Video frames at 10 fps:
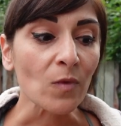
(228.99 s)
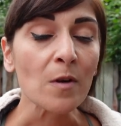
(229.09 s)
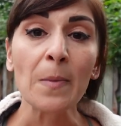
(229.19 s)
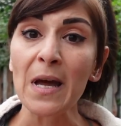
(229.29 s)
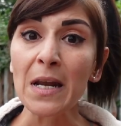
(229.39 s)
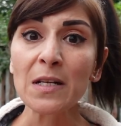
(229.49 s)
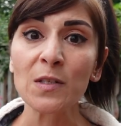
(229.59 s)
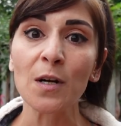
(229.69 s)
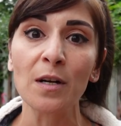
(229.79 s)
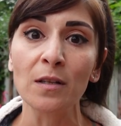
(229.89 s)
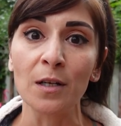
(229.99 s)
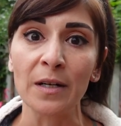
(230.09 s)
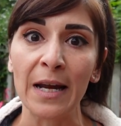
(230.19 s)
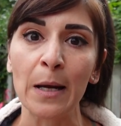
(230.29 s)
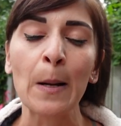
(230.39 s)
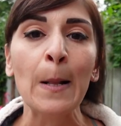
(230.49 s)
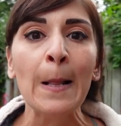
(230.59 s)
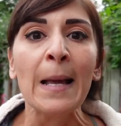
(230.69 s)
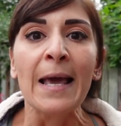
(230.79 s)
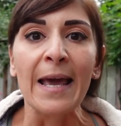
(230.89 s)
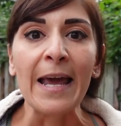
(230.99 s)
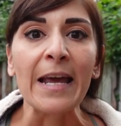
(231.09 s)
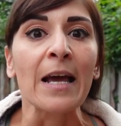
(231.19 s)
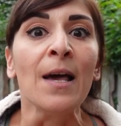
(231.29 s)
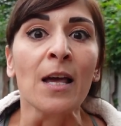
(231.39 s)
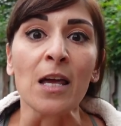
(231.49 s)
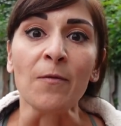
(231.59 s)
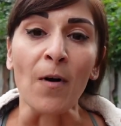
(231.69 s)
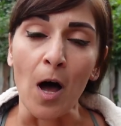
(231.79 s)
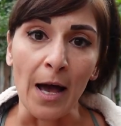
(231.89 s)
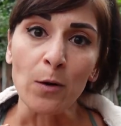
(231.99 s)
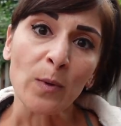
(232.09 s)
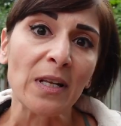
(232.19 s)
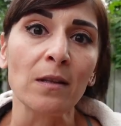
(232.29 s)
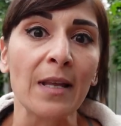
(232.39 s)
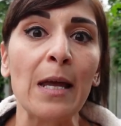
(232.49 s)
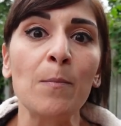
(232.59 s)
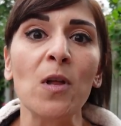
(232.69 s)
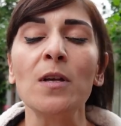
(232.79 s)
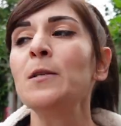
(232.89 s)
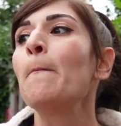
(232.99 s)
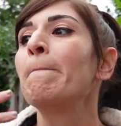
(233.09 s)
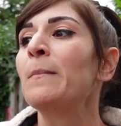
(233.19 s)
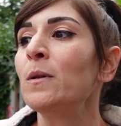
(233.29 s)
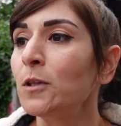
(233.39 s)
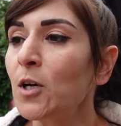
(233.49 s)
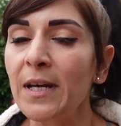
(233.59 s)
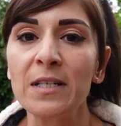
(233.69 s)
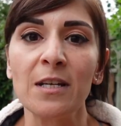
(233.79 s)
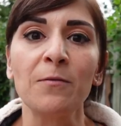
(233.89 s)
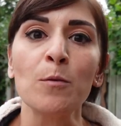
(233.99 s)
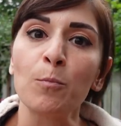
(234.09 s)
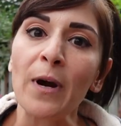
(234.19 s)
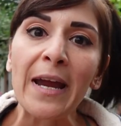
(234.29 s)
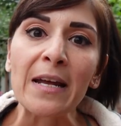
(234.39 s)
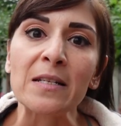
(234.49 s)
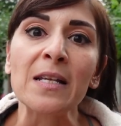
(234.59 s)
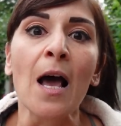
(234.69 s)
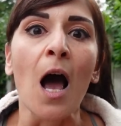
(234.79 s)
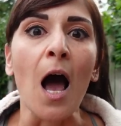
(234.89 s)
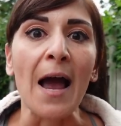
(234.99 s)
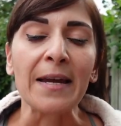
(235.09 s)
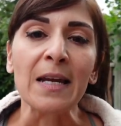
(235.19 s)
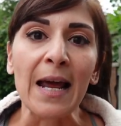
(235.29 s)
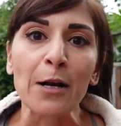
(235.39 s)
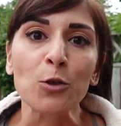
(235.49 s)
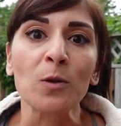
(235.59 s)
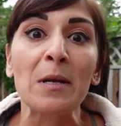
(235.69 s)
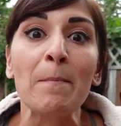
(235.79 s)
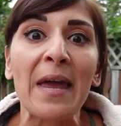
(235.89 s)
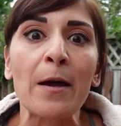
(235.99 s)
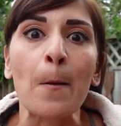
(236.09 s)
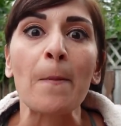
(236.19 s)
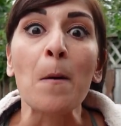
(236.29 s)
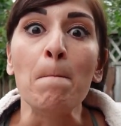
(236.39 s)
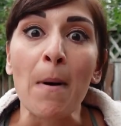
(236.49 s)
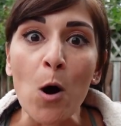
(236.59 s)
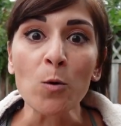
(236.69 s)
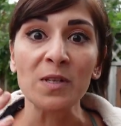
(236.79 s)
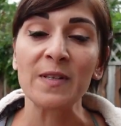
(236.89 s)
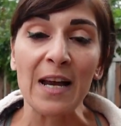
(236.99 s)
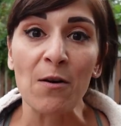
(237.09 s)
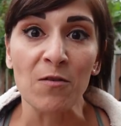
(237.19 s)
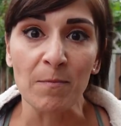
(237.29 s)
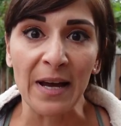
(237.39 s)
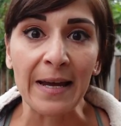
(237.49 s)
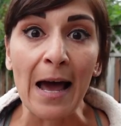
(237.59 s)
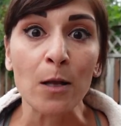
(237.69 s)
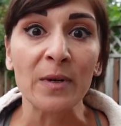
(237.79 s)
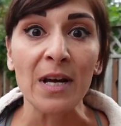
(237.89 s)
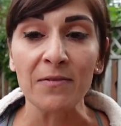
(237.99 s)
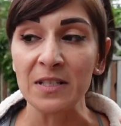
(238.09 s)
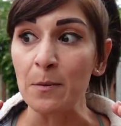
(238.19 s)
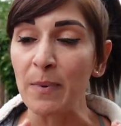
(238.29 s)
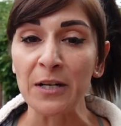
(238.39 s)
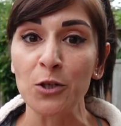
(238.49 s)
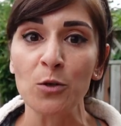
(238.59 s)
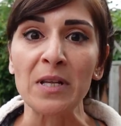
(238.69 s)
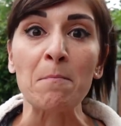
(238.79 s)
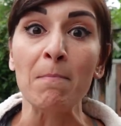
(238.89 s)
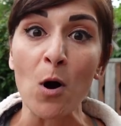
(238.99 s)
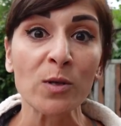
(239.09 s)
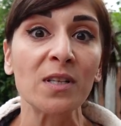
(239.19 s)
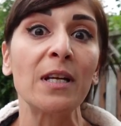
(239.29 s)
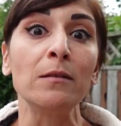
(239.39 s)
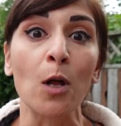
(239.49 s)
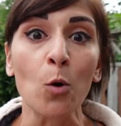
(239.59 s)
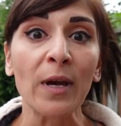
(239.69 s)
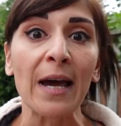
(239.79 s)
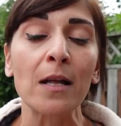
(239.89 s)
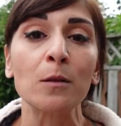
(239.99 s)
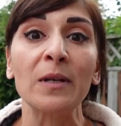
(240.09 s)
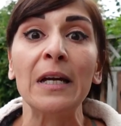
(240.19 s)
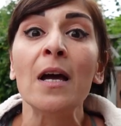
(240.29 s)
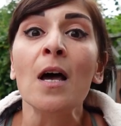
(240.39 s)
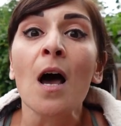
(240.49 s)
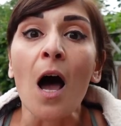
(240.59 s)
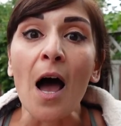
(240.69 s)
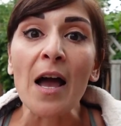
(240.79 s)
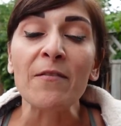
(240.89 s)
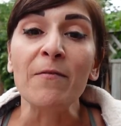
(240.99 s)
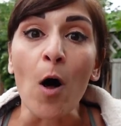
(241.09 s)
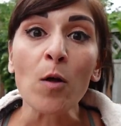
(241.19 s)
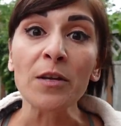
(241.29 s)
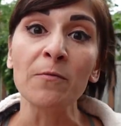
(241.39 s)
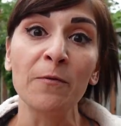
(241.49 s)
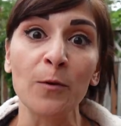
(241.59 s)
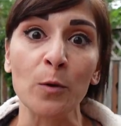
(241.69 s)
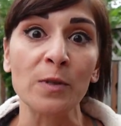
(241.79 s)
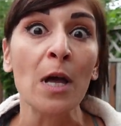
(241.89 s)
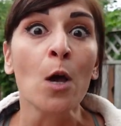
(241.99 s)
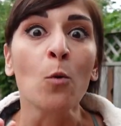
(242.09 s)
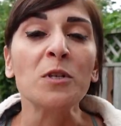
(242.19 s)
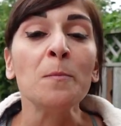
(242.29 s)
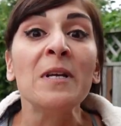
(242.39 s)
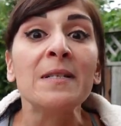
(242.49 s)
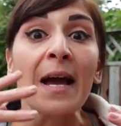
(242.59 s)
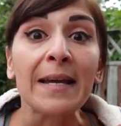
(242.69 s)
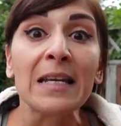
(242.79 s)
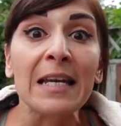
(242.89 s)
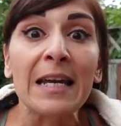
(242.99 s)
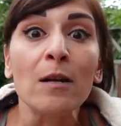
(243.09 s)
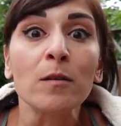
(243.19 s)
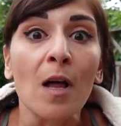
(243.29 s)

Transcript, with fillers: And then I started learning, hey, if I read labels, look at different brands, I can actually make the most out of my calorie deficit by choosing mostly low calorie, high volume foods, which means I can eat a